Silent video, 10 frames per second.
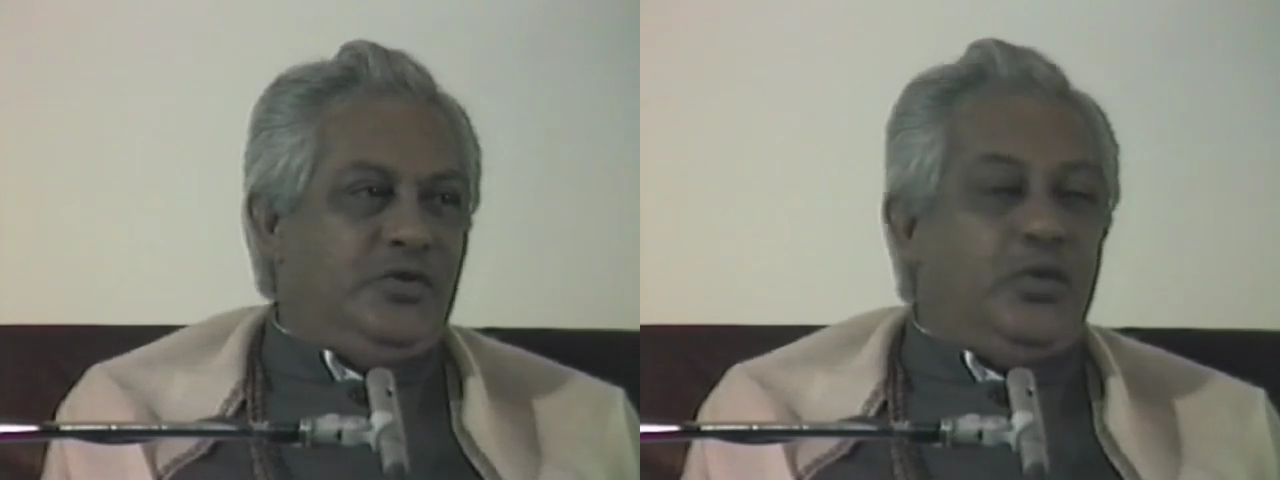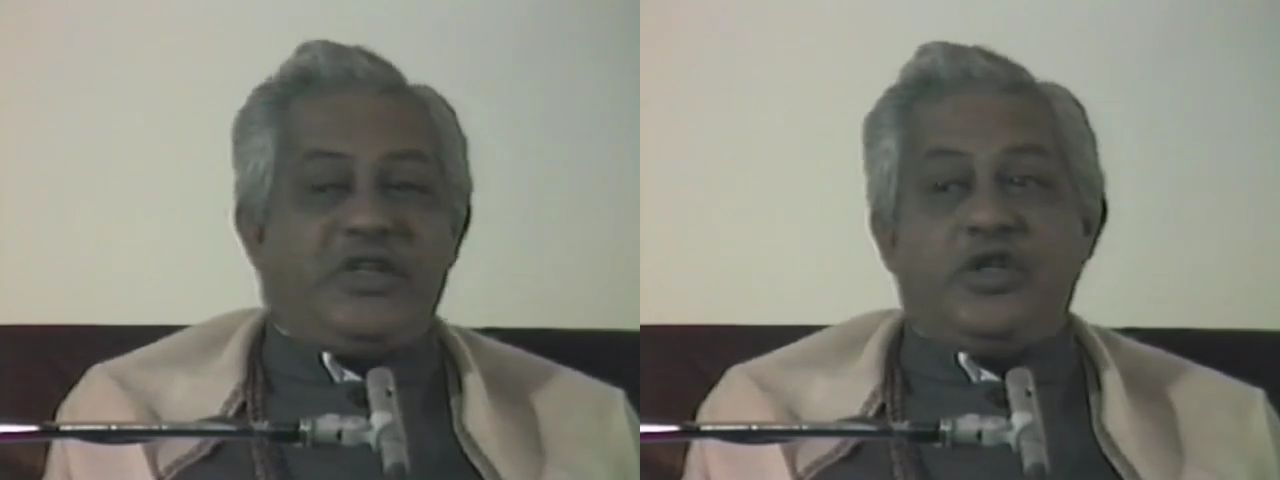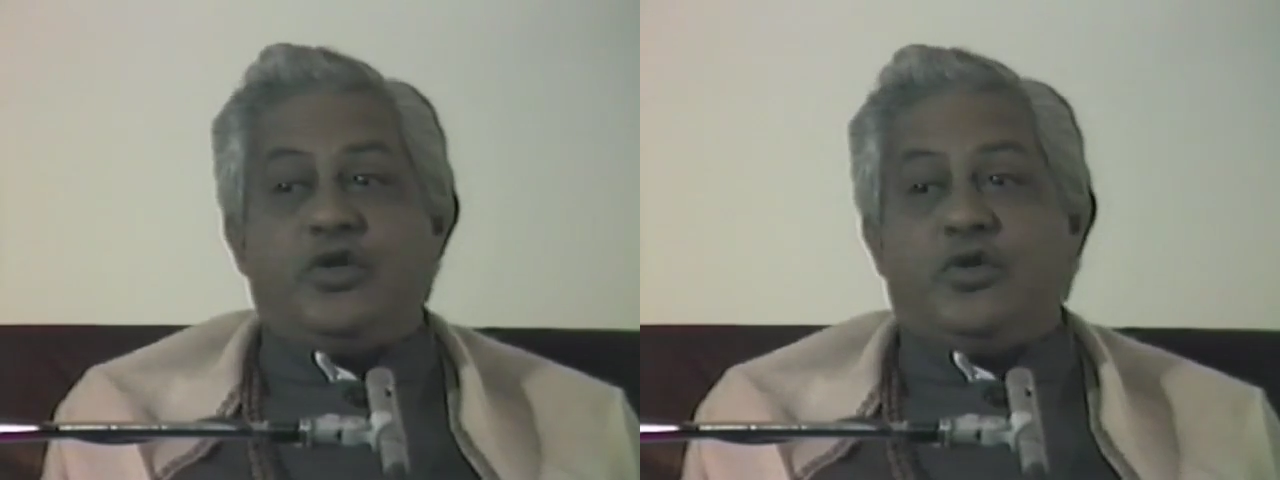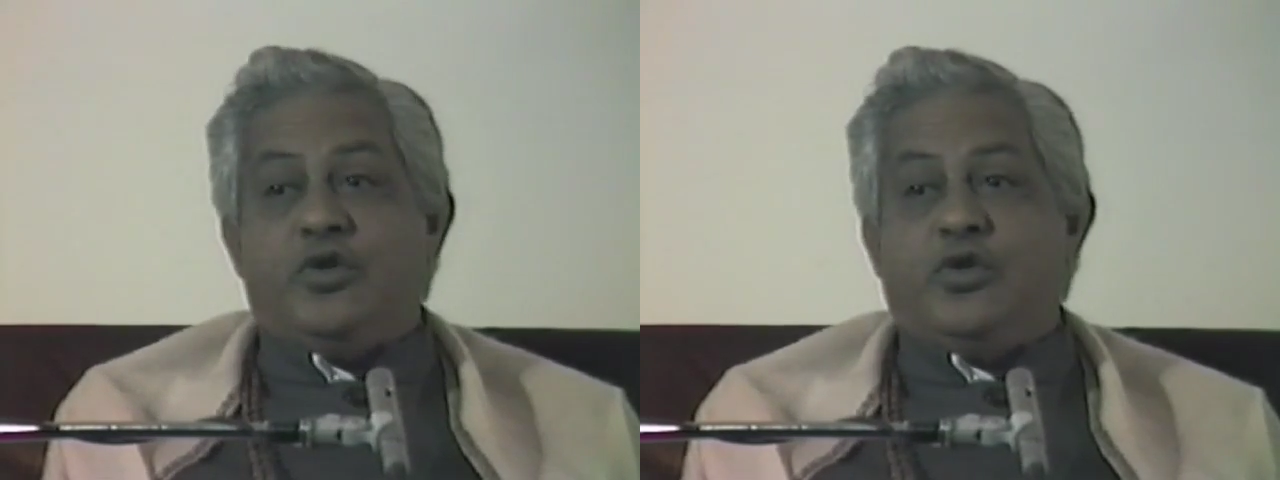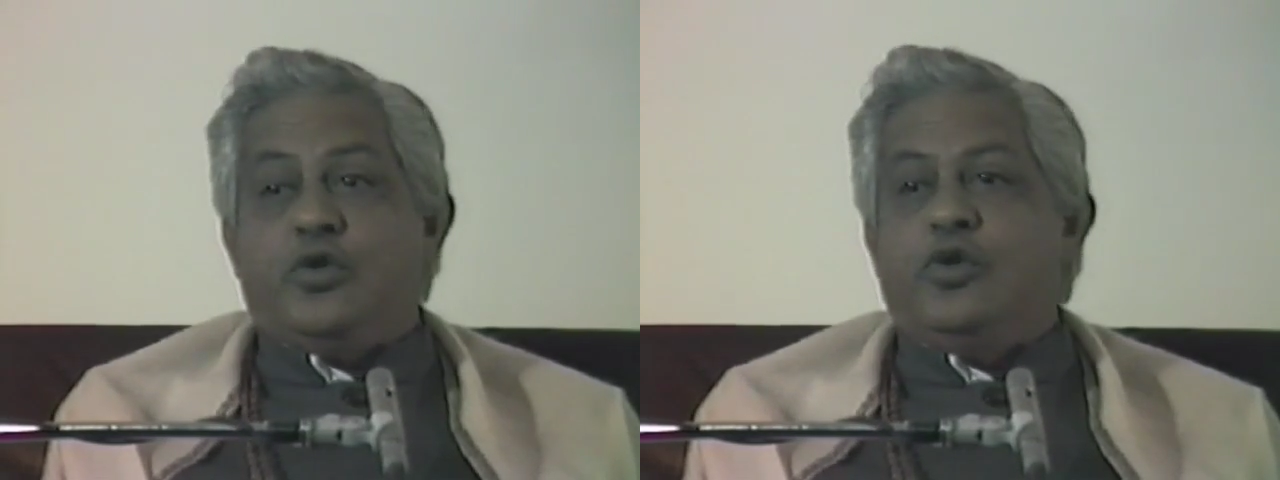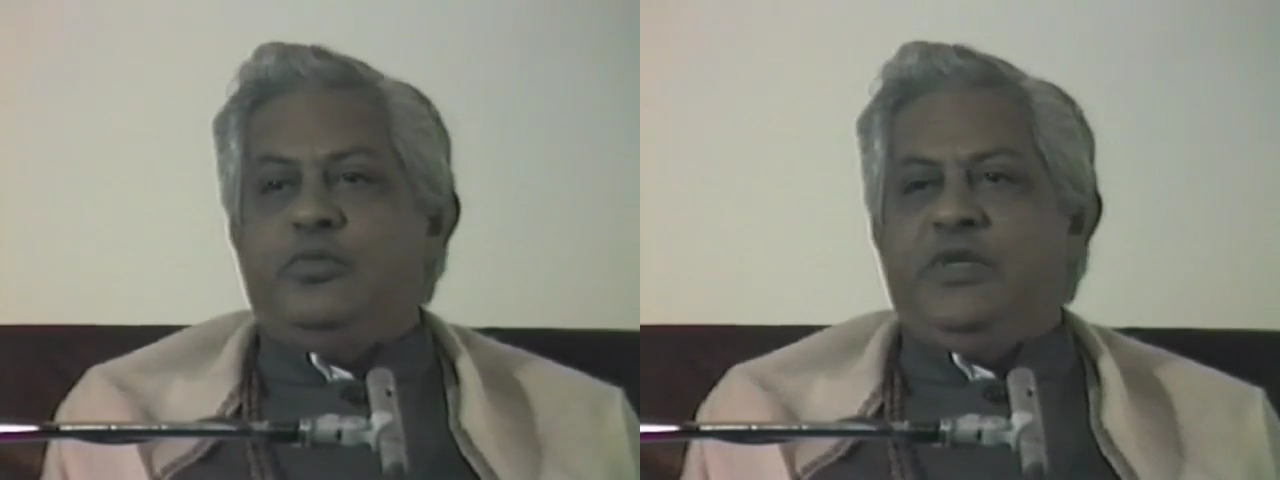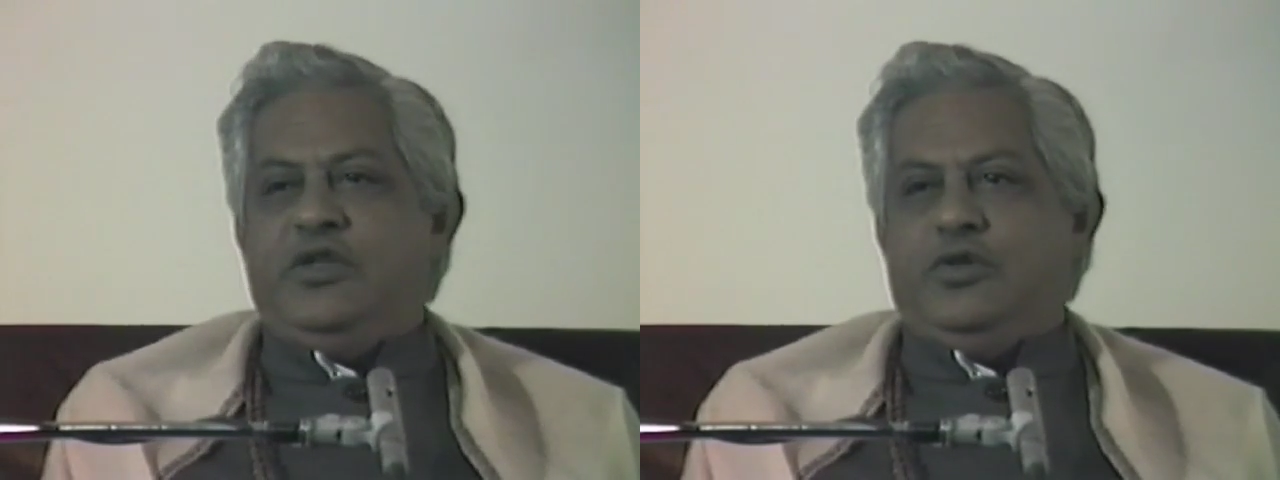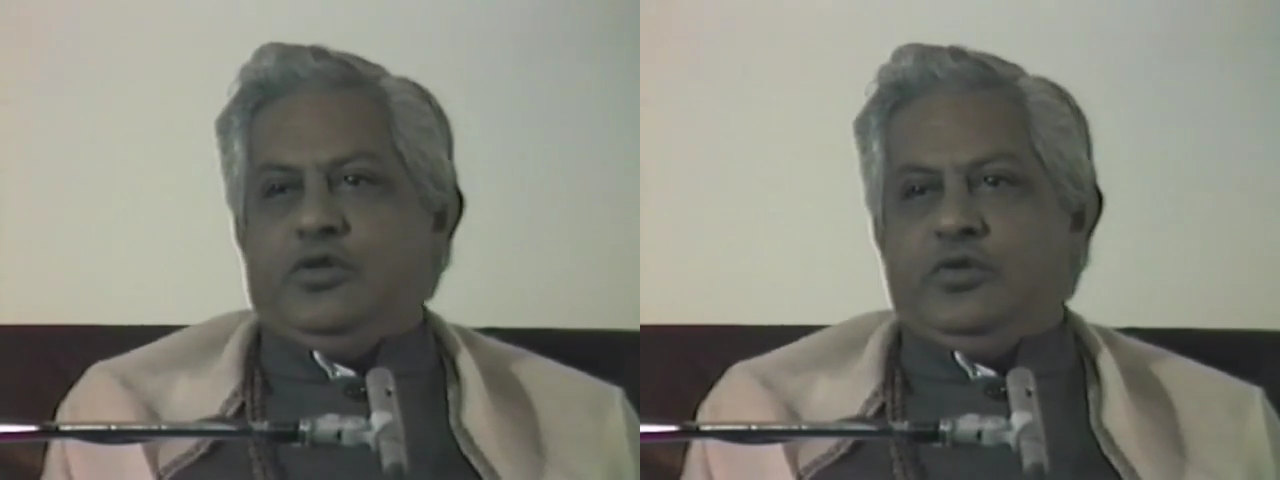what it could be
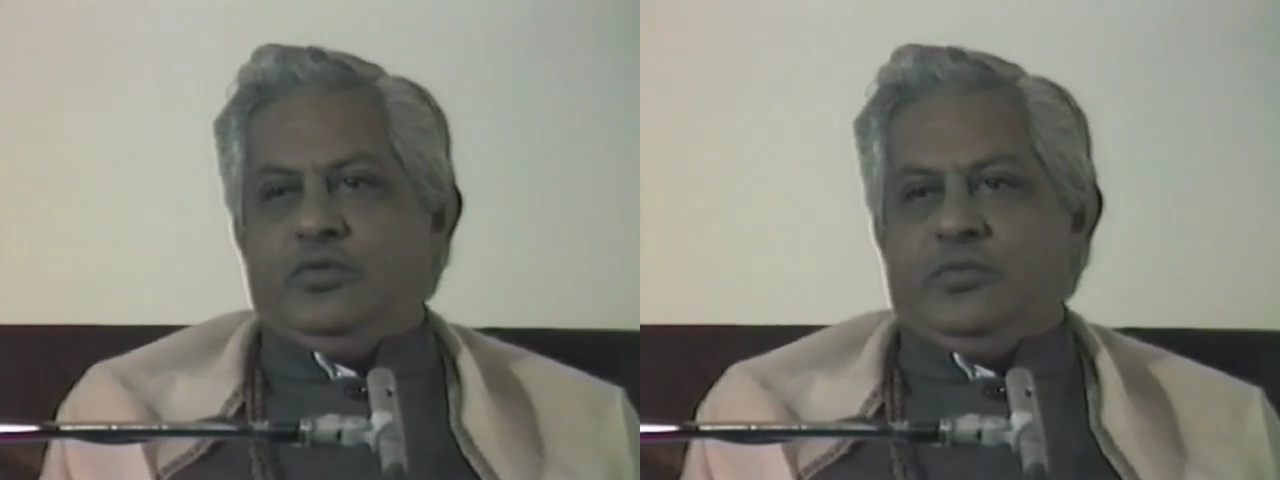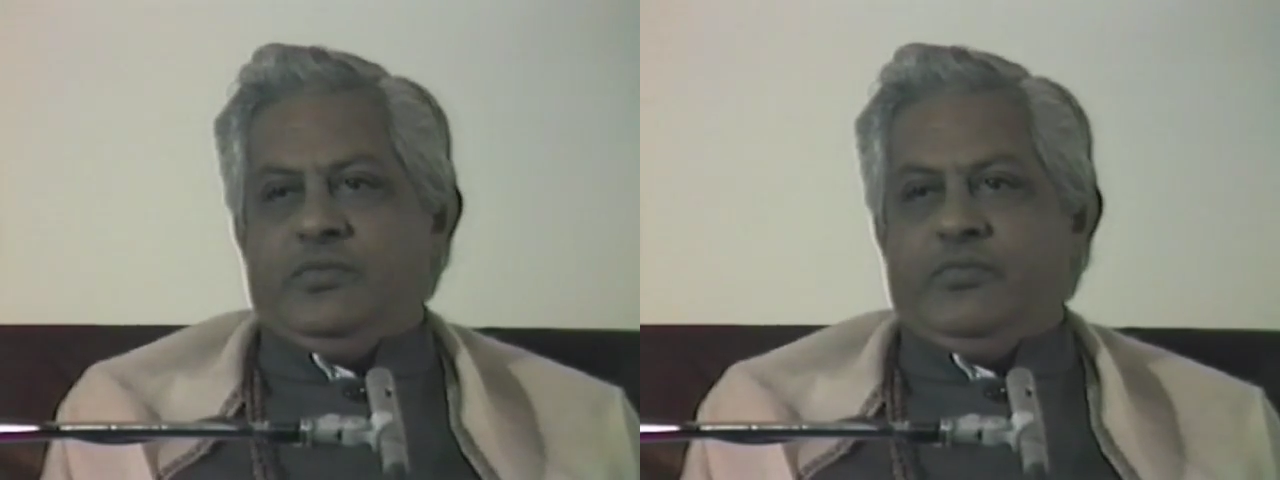to you.